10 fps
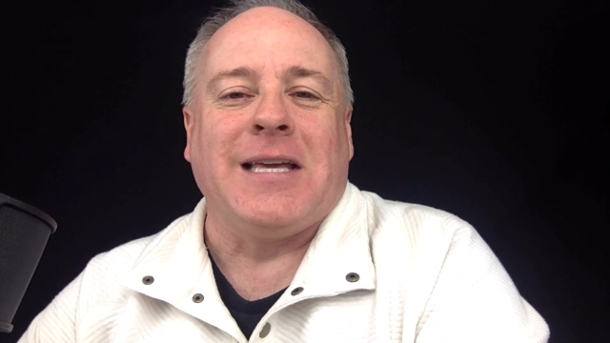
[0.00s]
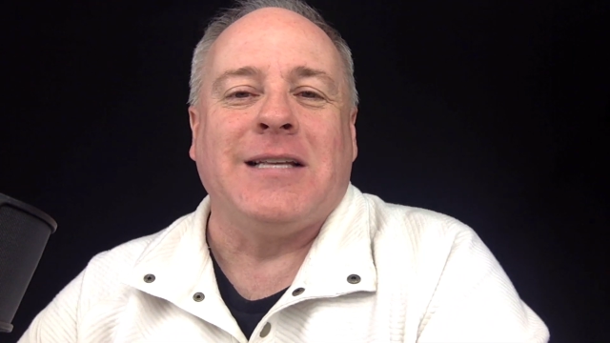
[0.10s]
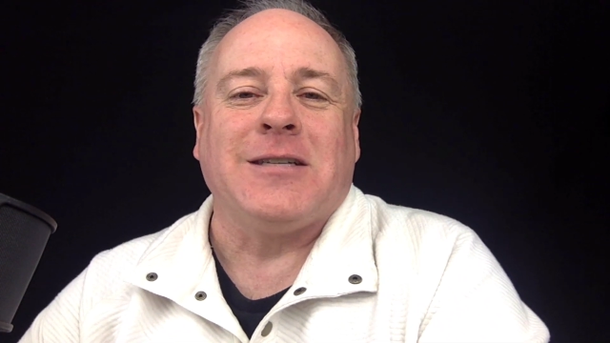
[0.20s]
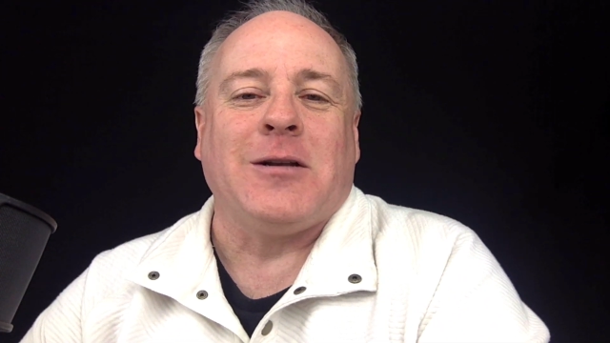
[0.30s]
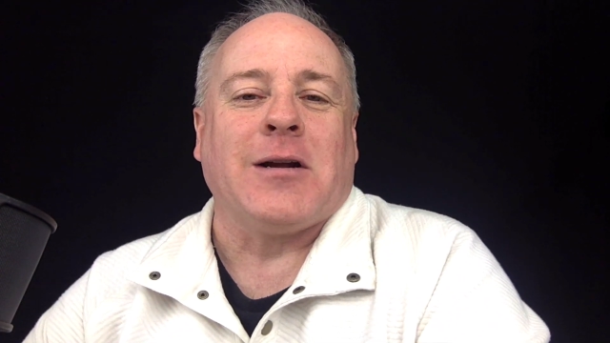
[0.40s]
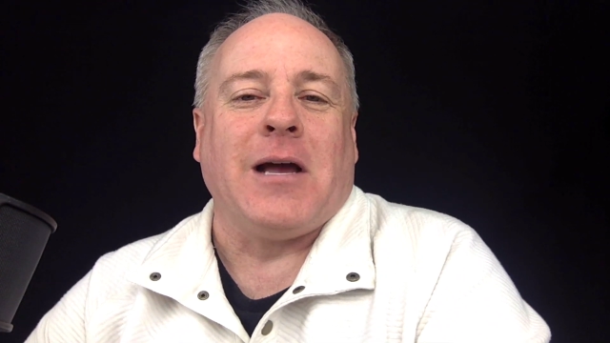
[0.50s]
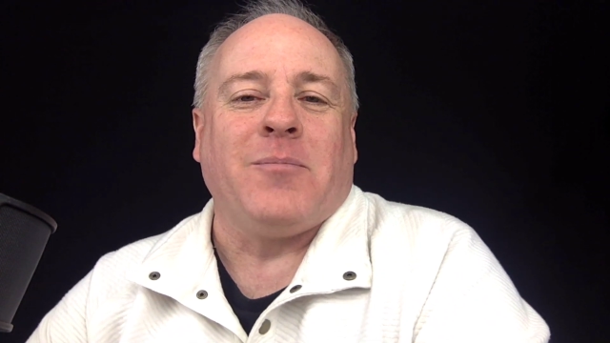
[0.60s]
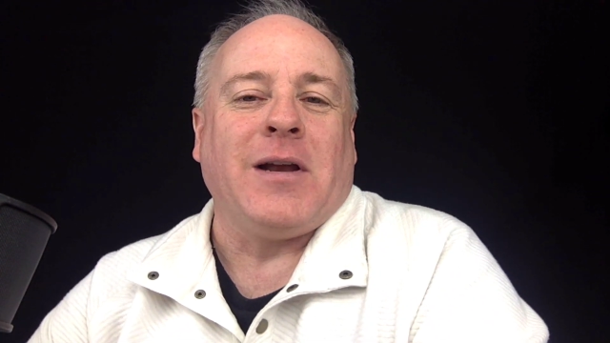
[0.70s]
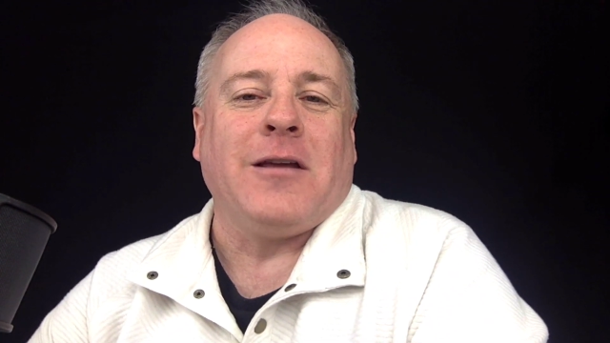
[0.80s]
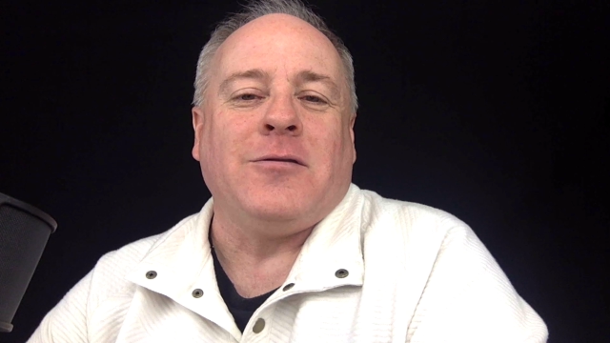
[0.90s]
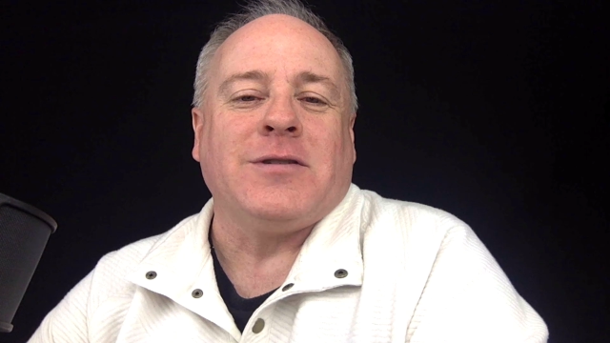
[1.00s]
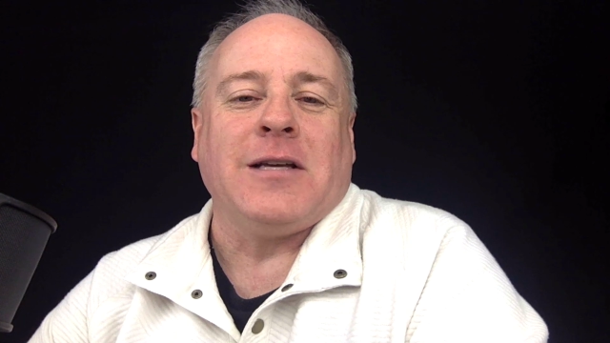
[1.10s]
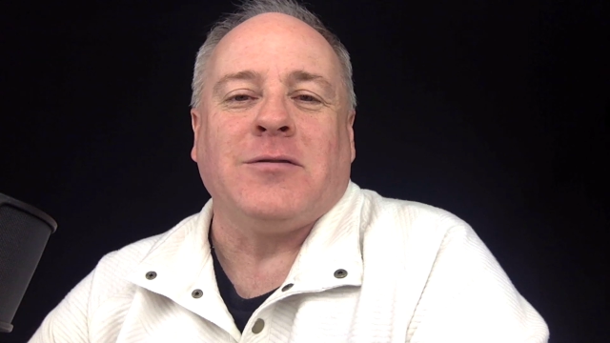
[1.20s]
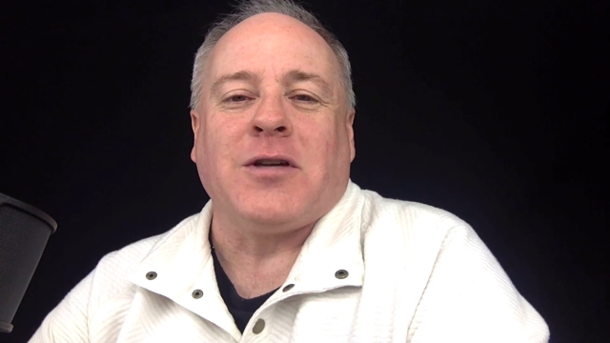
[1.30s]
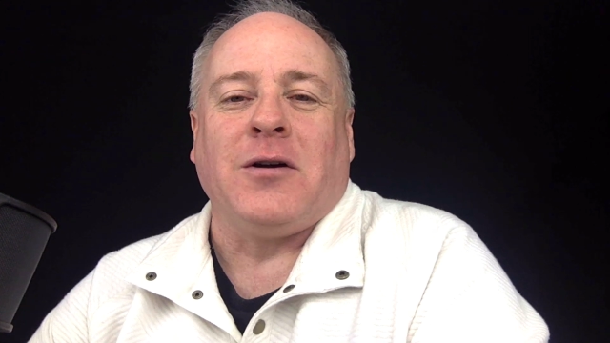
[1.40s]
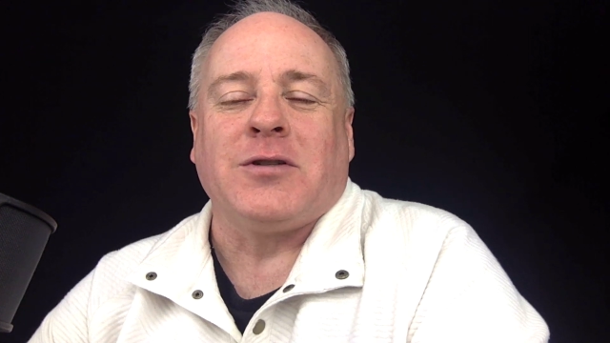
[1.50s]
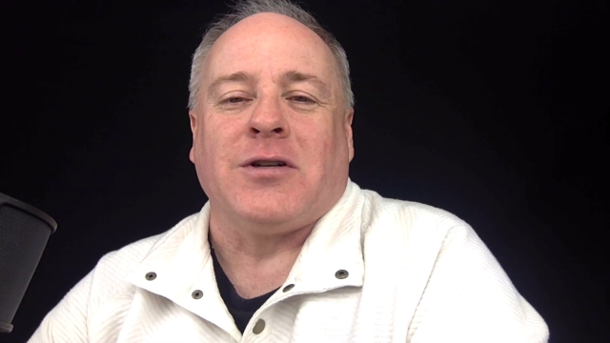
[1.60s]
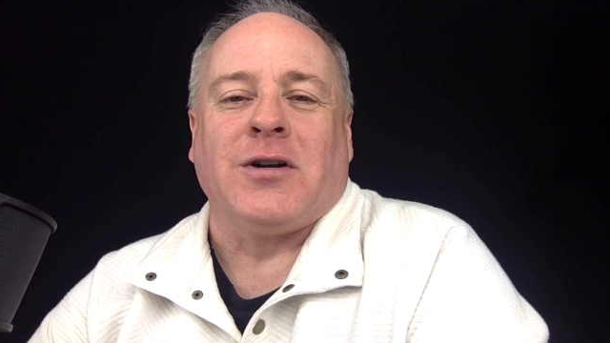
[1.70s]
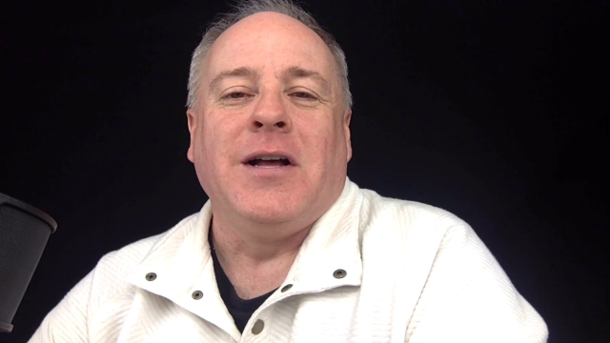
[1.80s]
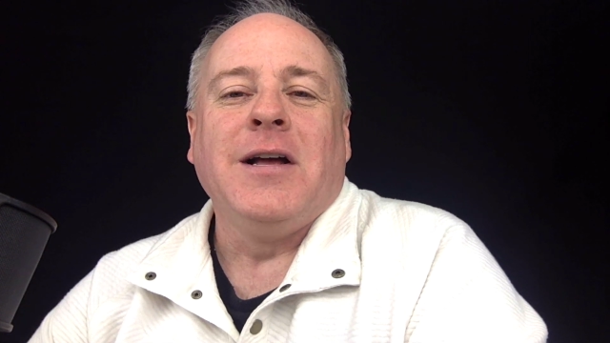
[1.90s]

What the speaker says: needs in your company and your sales culture,